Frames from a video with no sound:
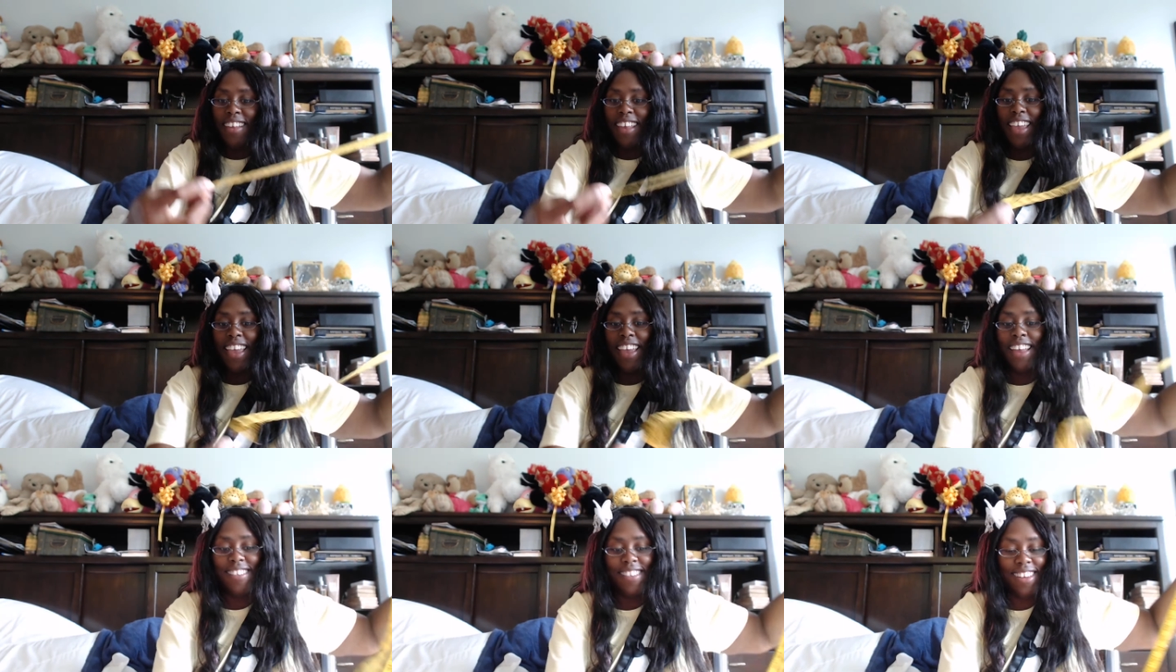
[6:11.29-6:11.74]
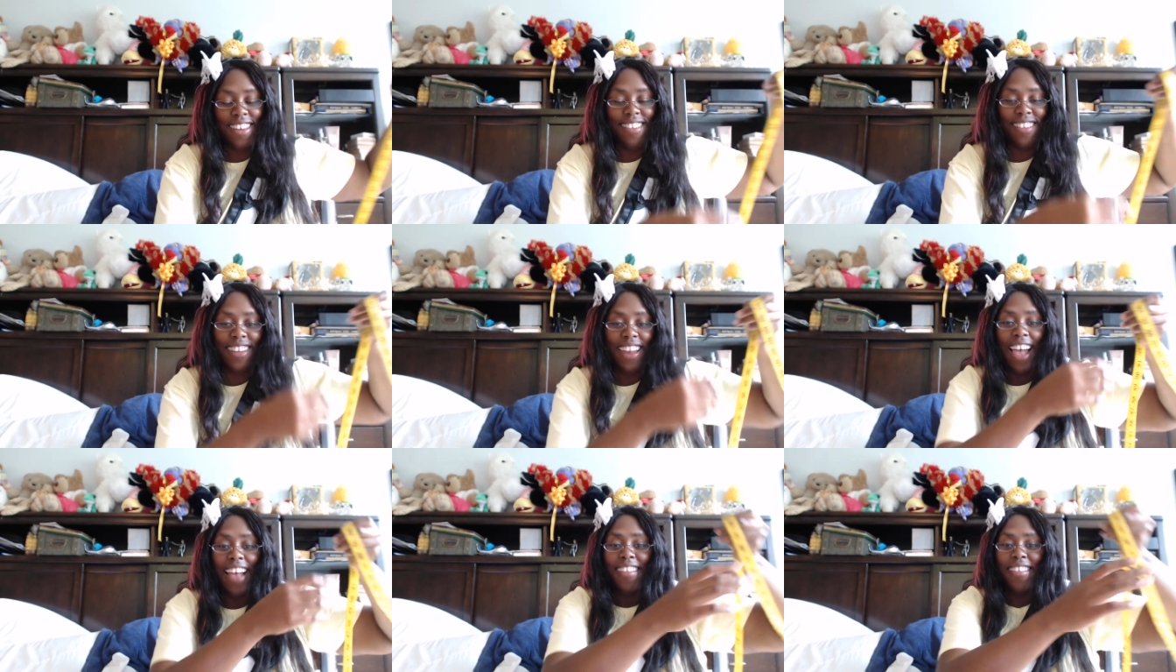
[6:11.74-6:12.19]

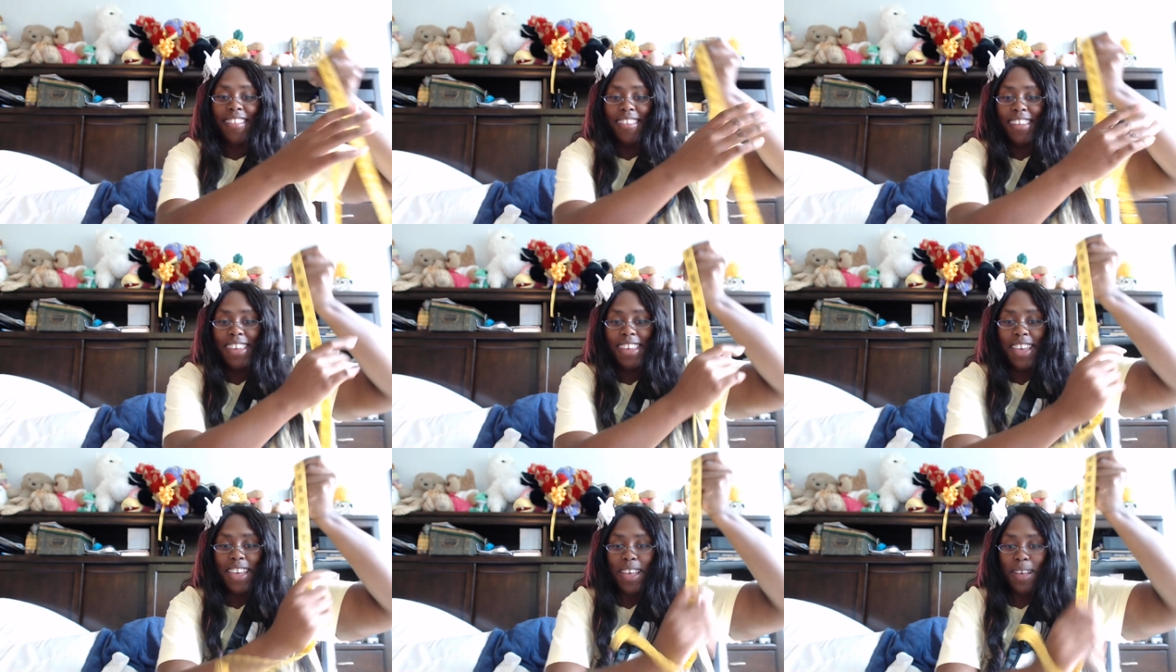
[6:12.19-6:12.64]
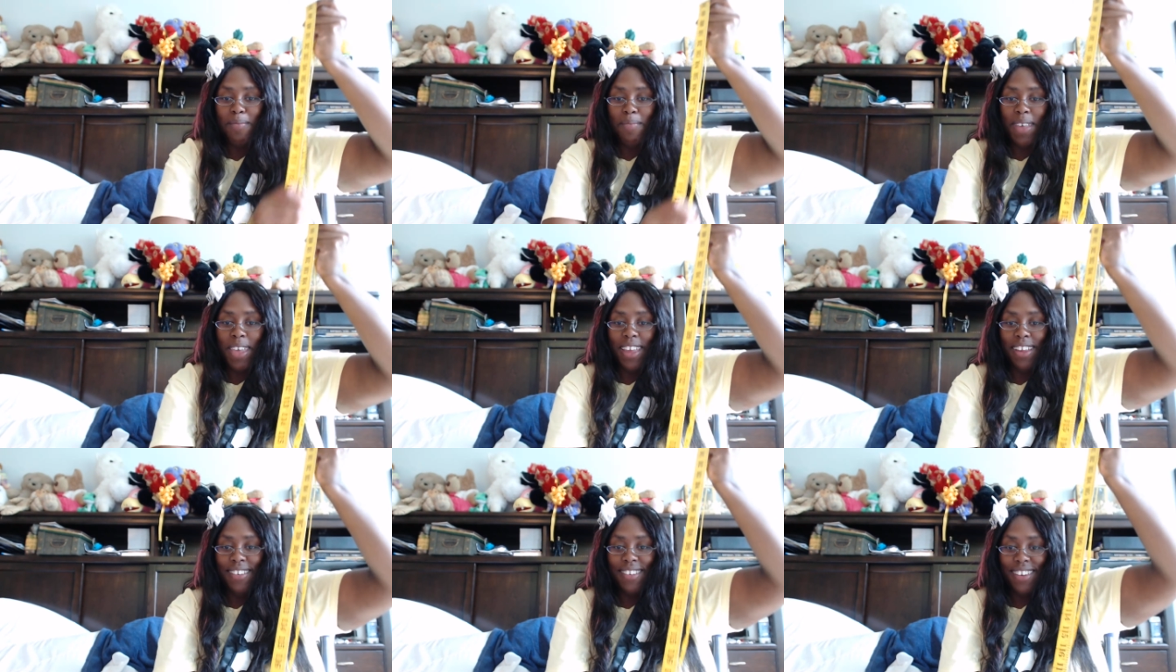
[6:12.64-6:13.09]
Inches, not cm,
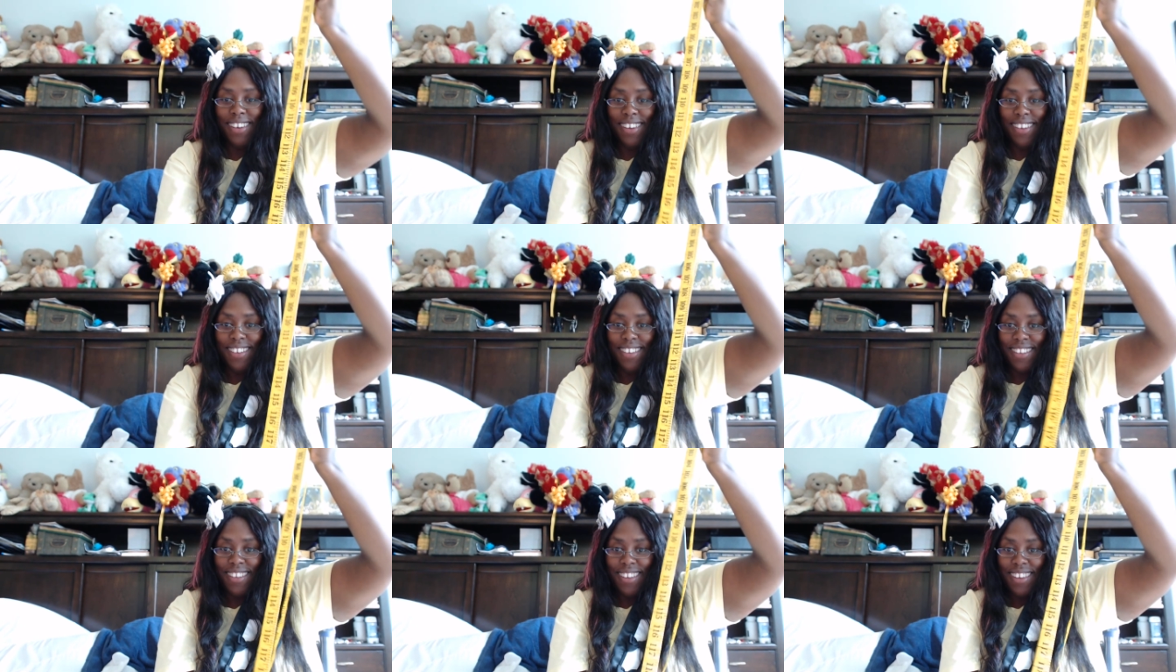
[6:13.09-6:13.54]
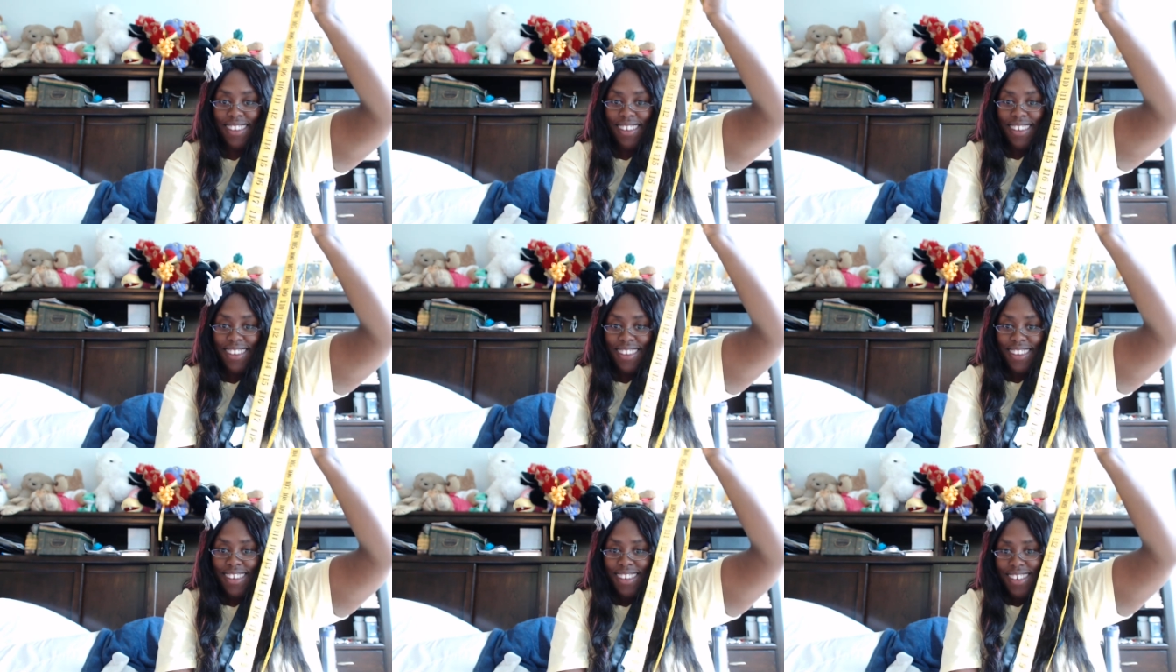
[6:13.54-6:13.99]
inches.
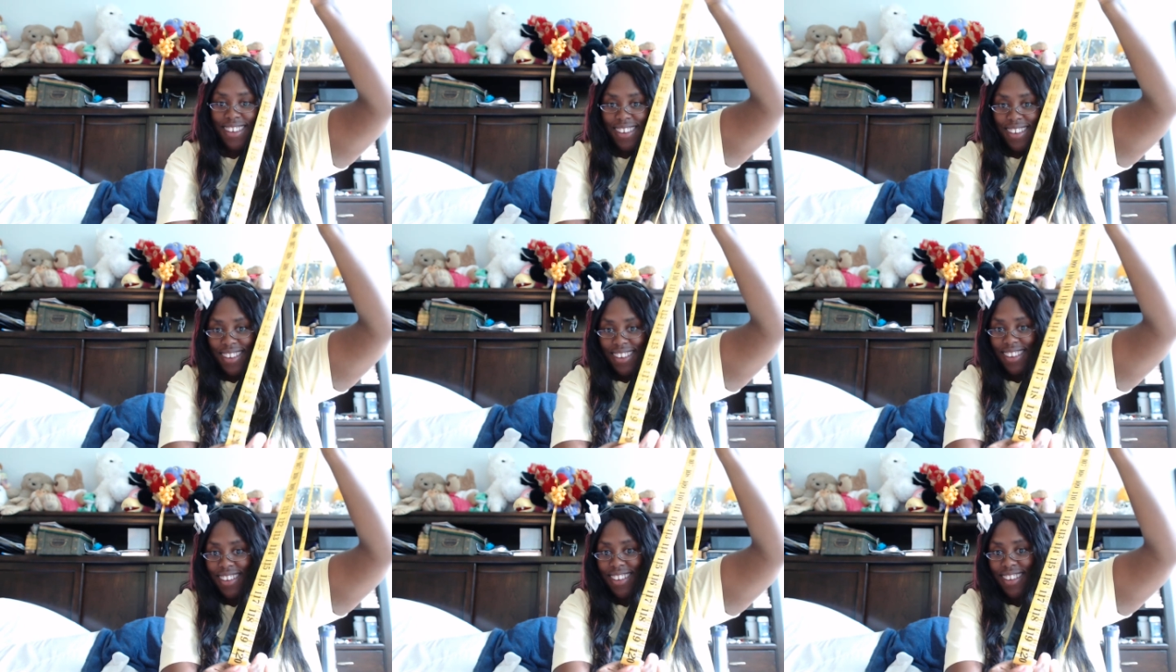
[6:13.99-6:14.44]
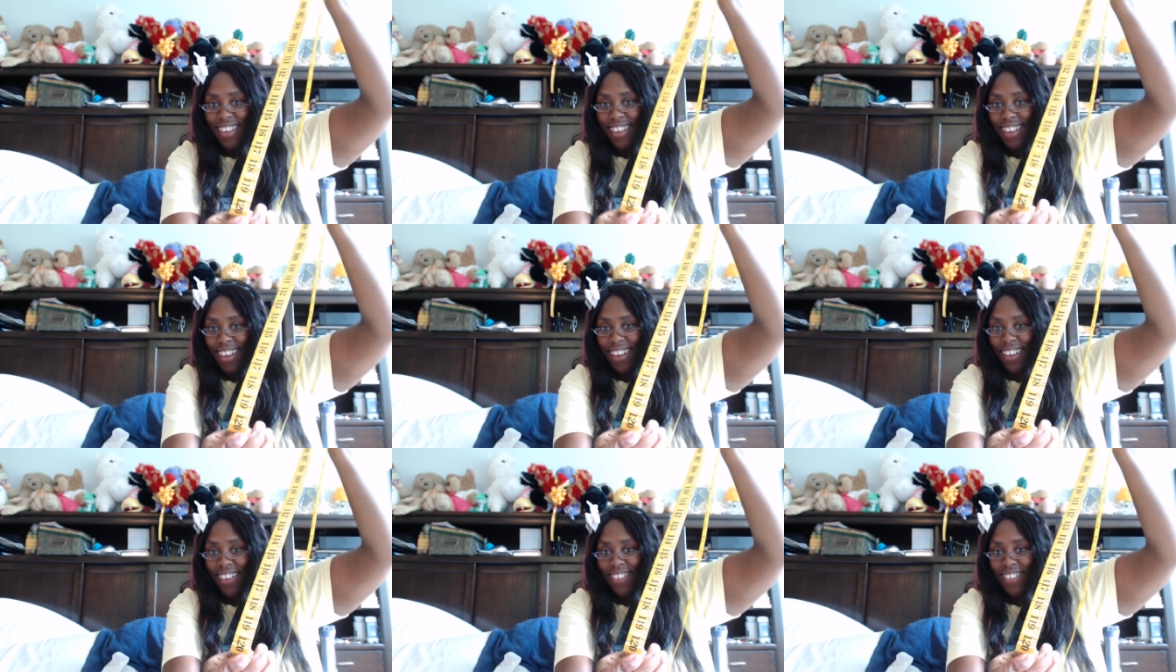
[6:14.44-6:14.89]
So,
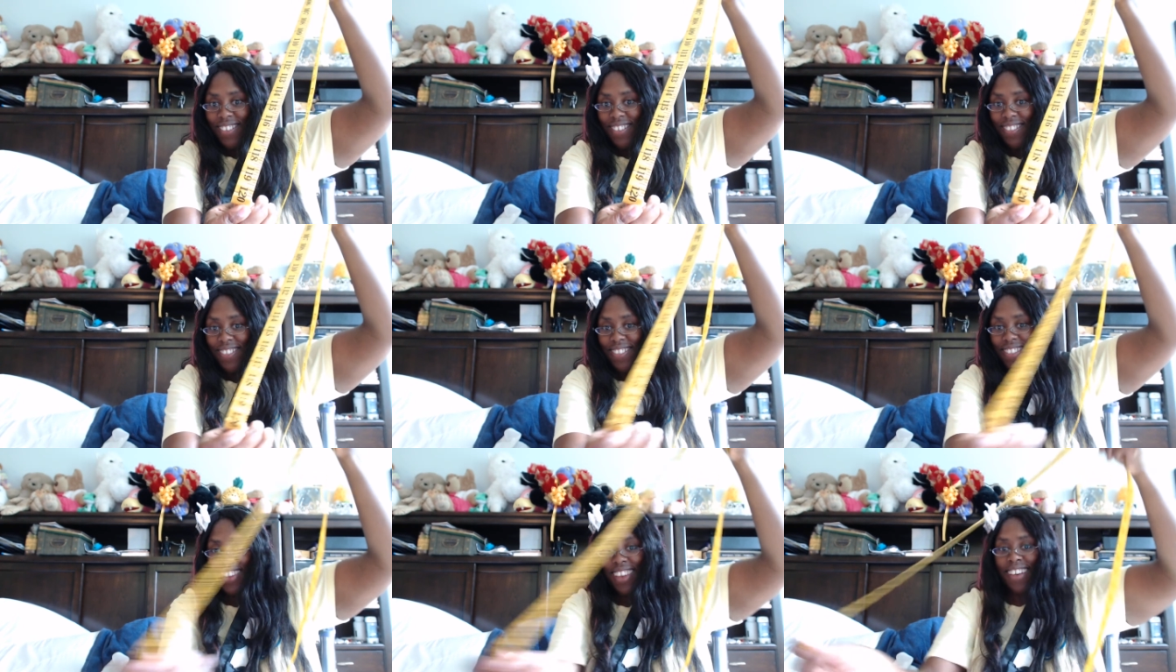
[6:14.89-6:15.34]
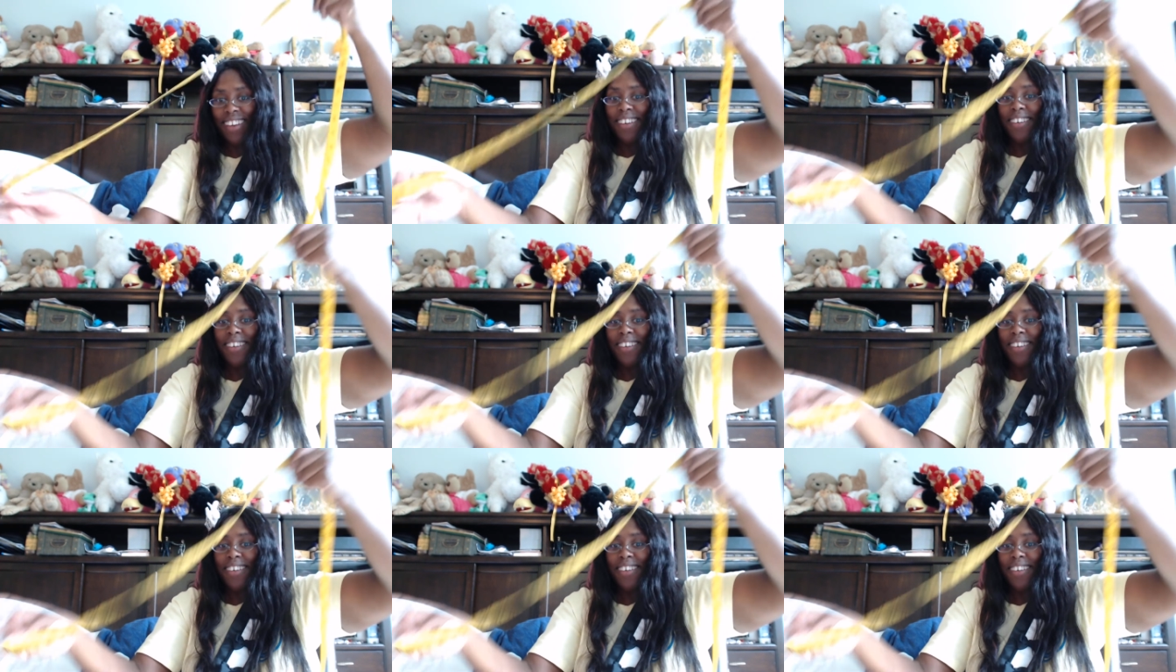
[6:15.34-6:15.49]
yeah.